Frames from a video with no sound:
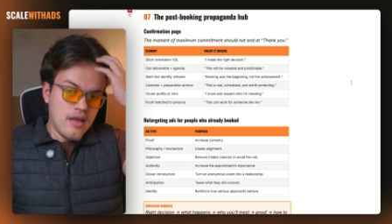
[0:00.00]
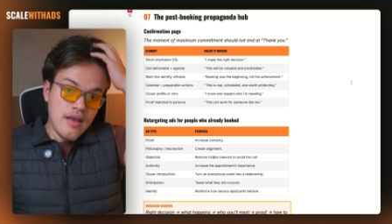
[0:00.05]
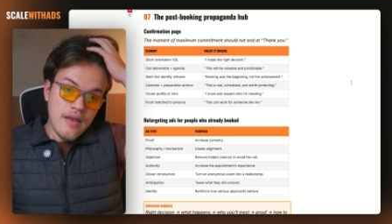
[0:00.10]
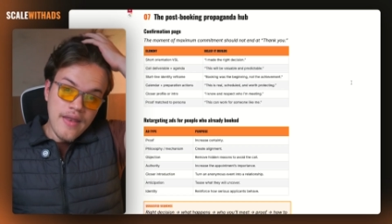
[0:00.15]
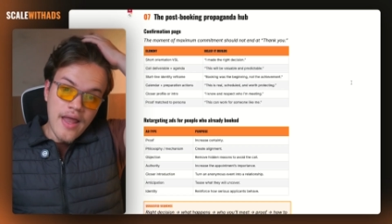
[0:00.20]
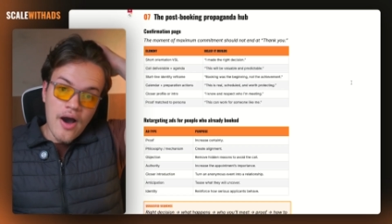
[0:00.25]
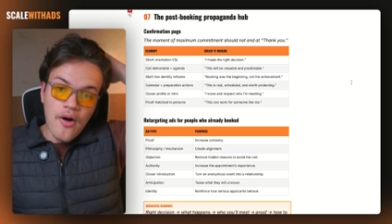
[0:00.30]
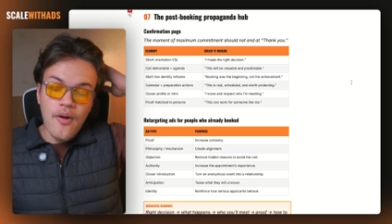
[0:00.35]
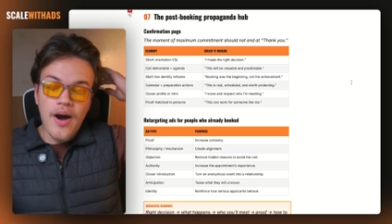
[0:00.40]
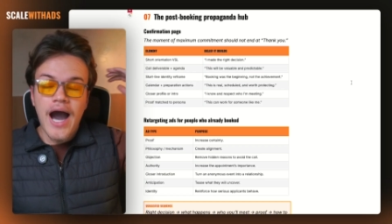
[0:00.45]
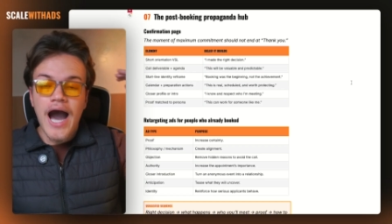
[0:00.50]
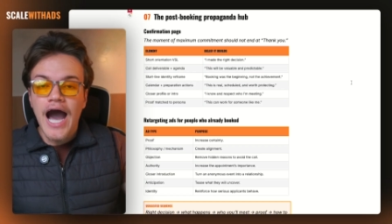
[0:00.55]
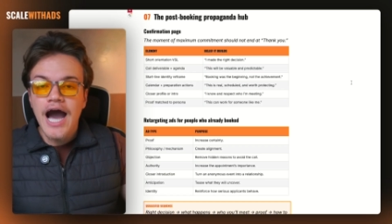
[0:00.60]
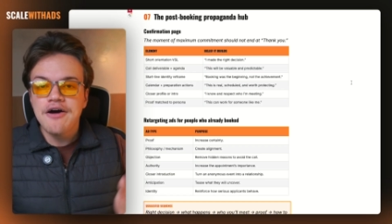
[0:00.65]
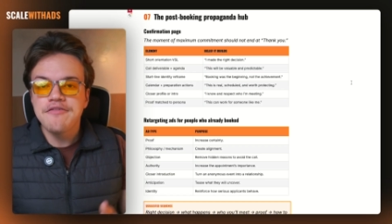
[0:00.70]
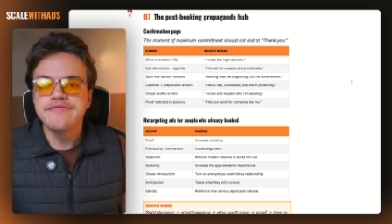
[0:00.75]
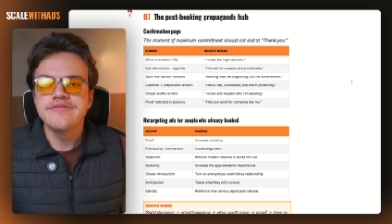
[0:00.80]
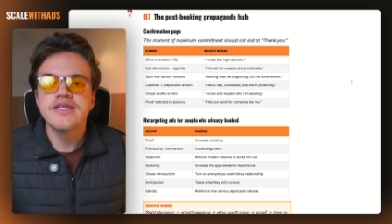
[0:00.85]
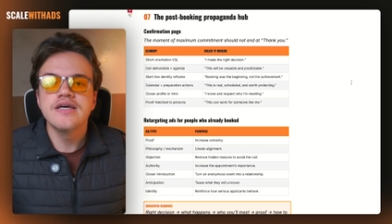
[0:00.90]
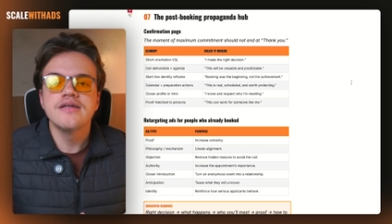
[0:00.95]
Now,
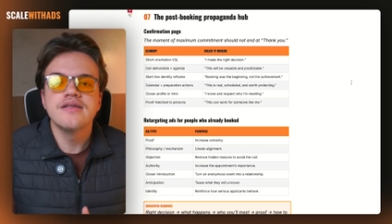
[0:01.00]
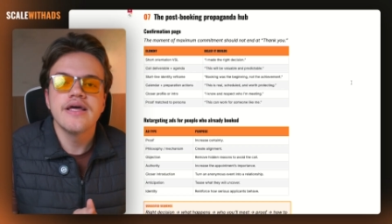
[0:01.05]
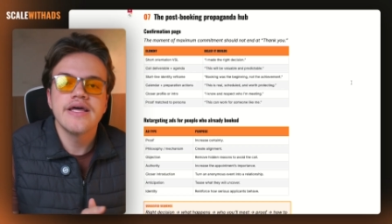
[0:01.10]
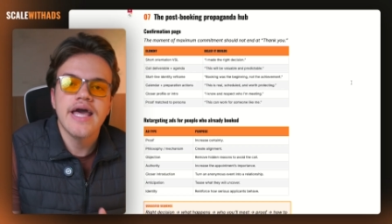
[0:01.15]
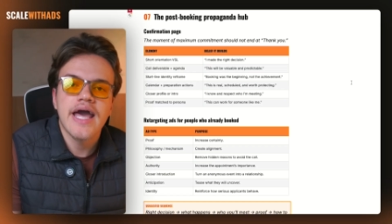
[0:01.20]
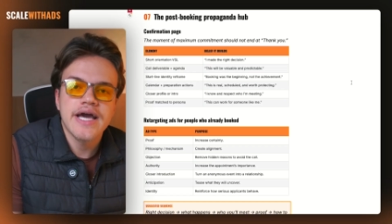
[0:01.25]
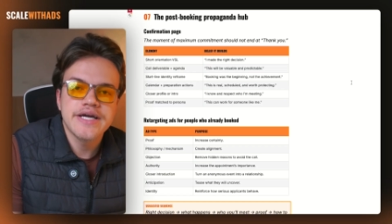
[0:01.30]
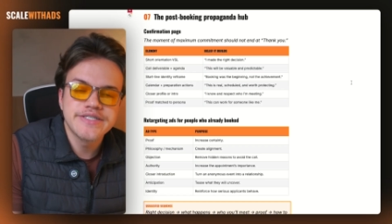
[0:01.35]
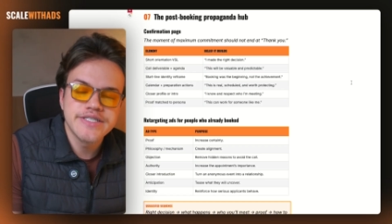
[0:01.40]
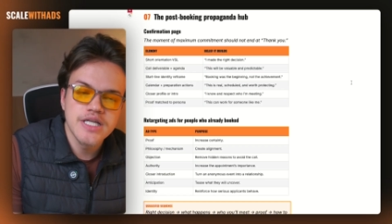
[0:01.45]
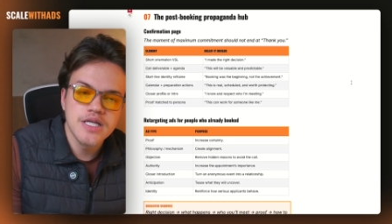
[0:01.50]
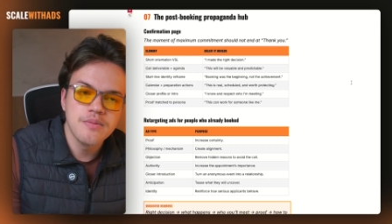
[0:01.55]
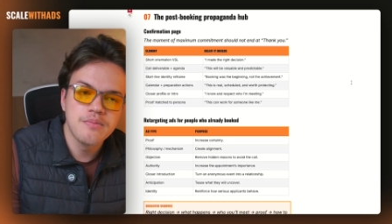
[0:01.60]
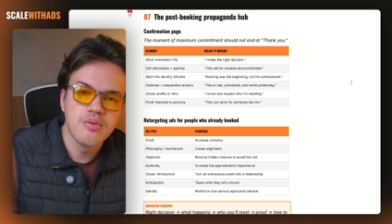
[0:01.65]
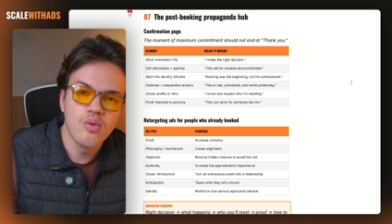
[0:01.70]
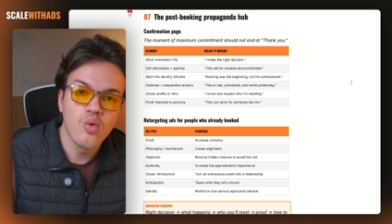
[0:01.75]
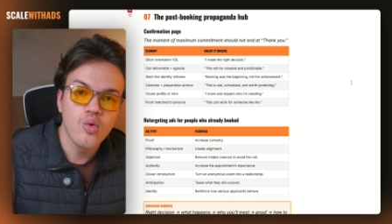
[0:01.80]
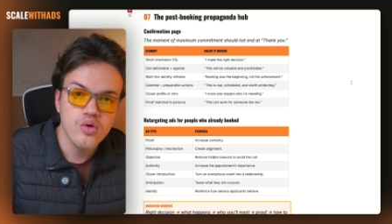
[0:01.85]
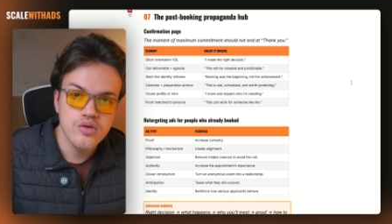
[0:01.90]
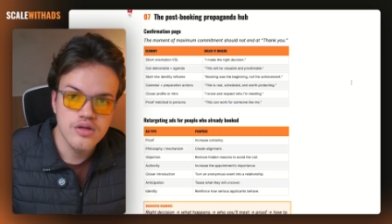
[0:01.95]
after they actually
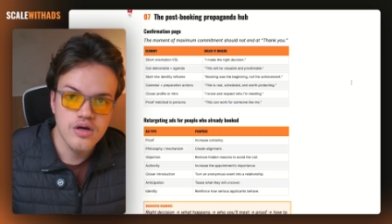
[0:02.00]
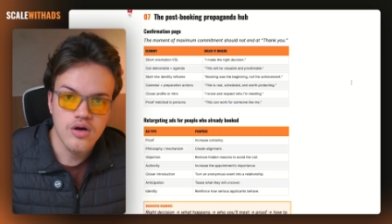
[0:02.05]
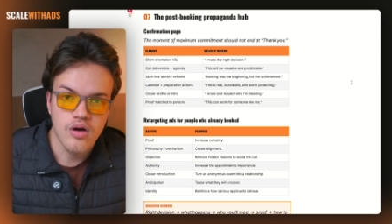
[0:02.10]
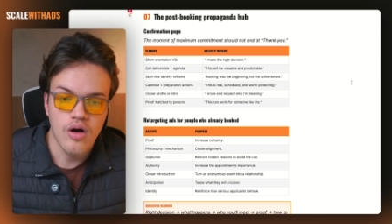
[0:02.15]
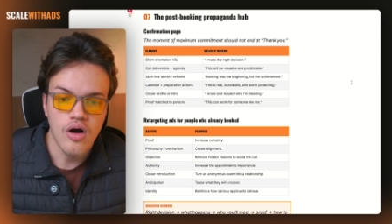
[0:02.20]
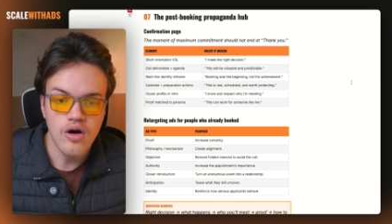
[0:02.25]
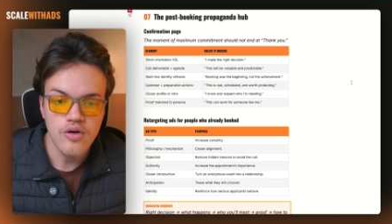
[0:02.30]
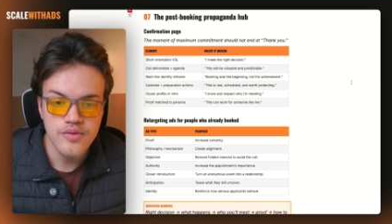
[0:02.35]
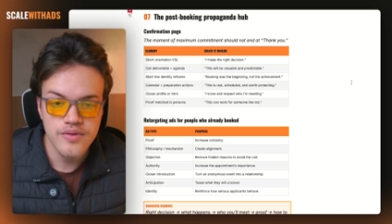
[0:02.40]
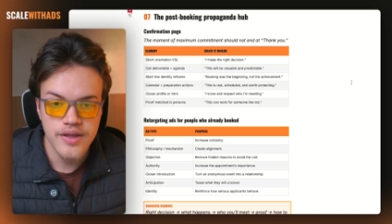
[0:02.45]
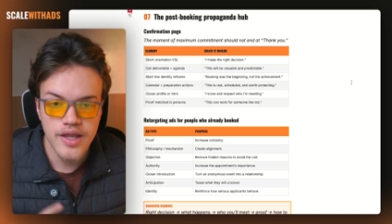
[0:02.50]
book the call,